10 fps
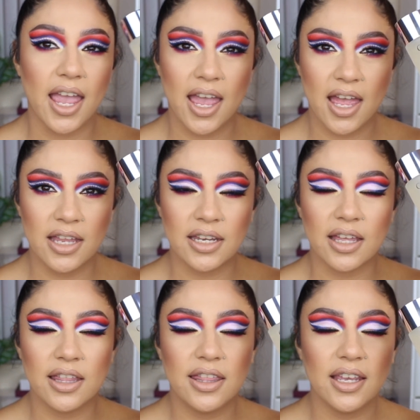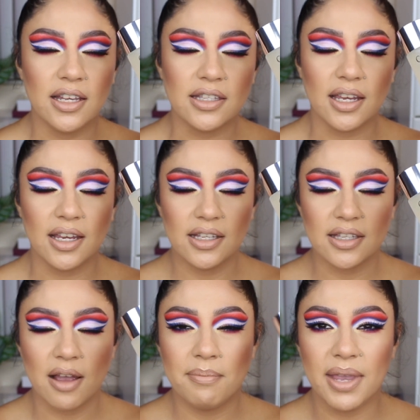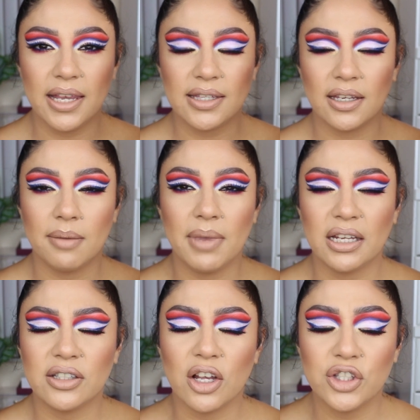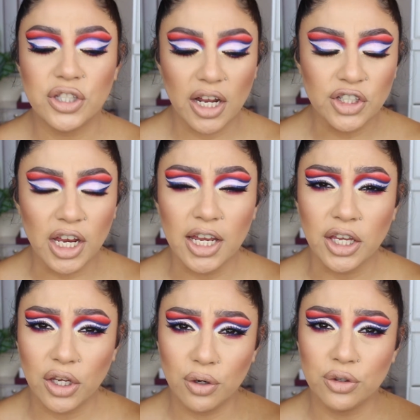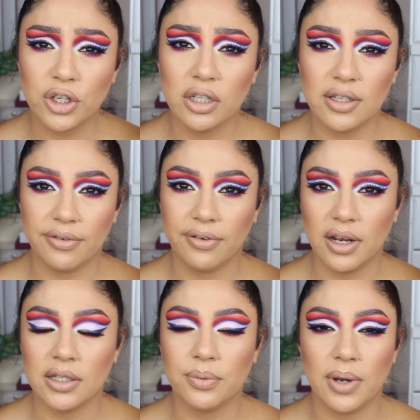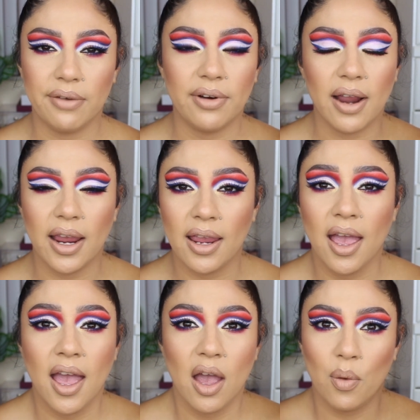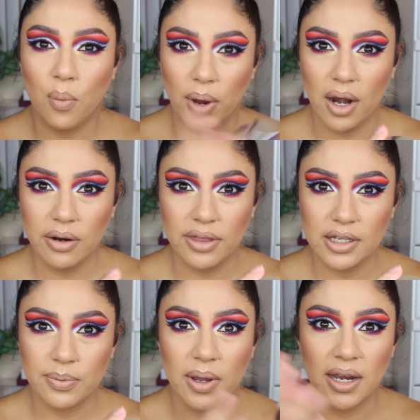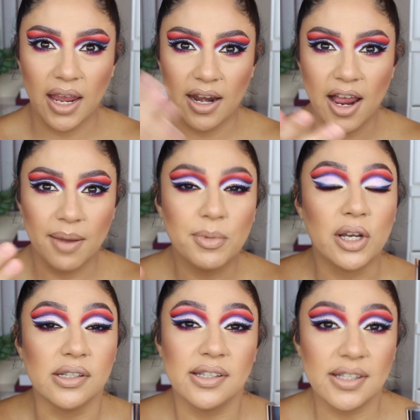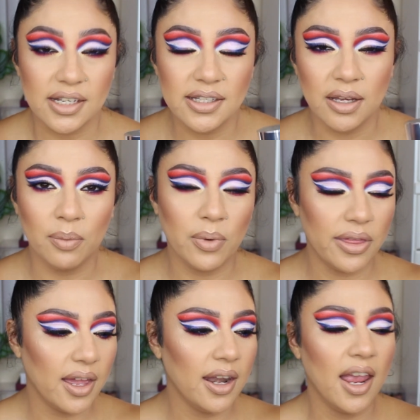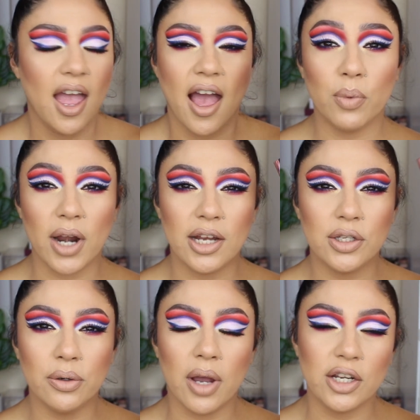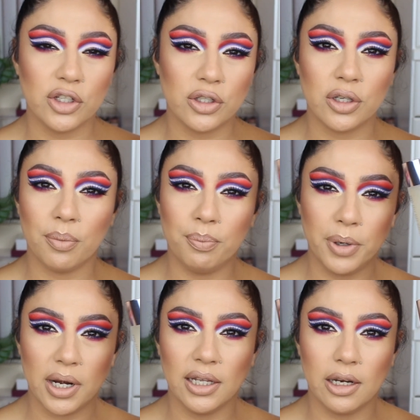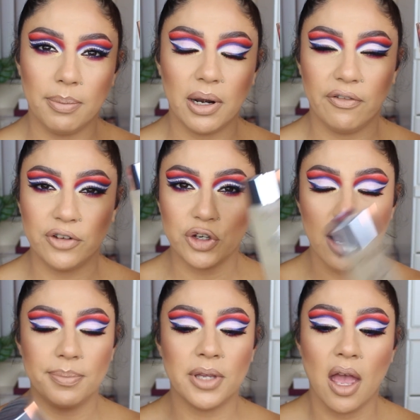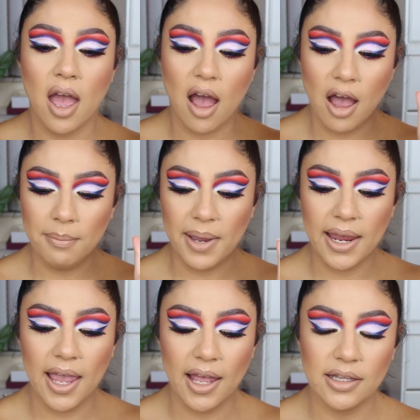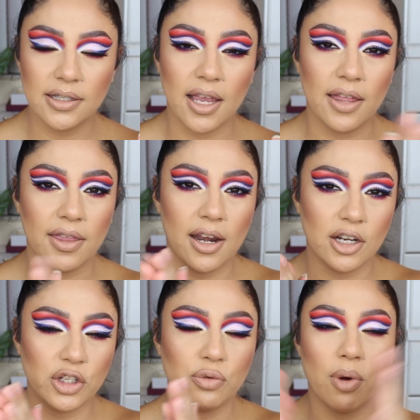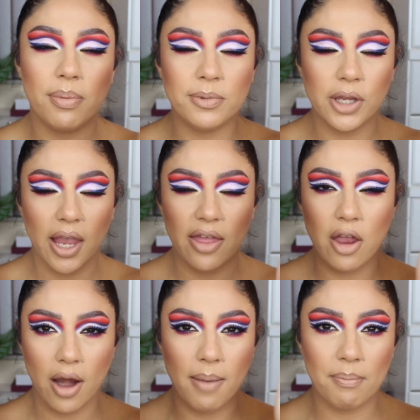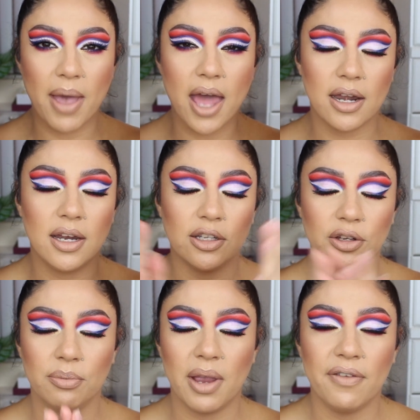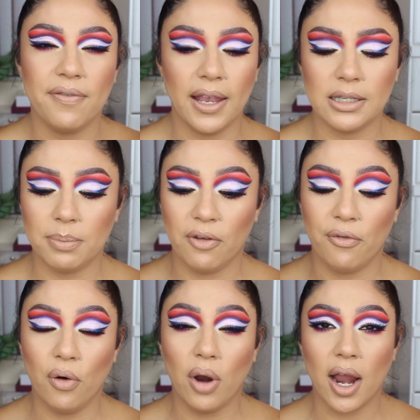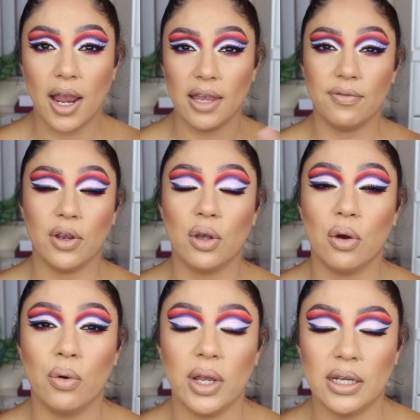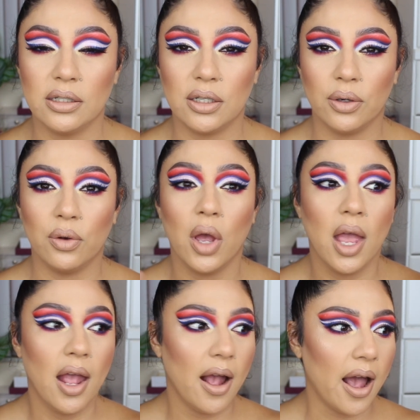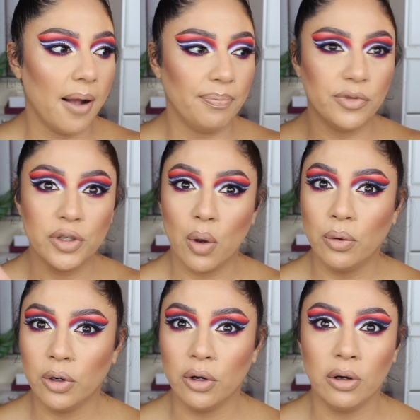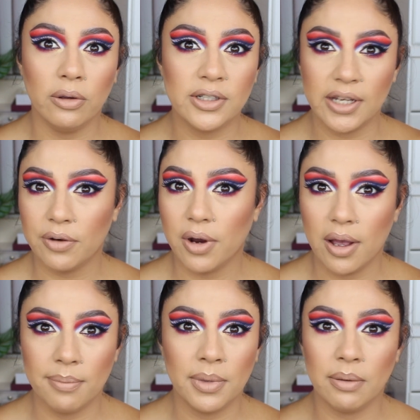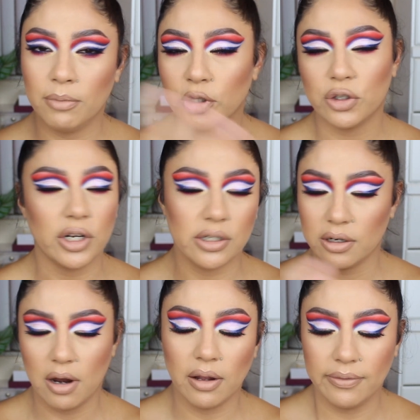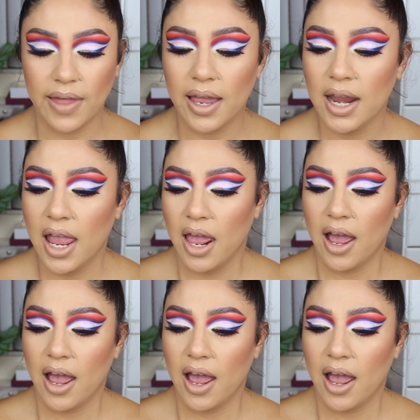and this is amazing. It makes such a huge difference whenever I wear this one and I'm consistent with it. What I do, I just put a little bit of drops on my hands, and then I just rub them together and pat it into my face before I even go into toner, serum, moisturizer, and all of that.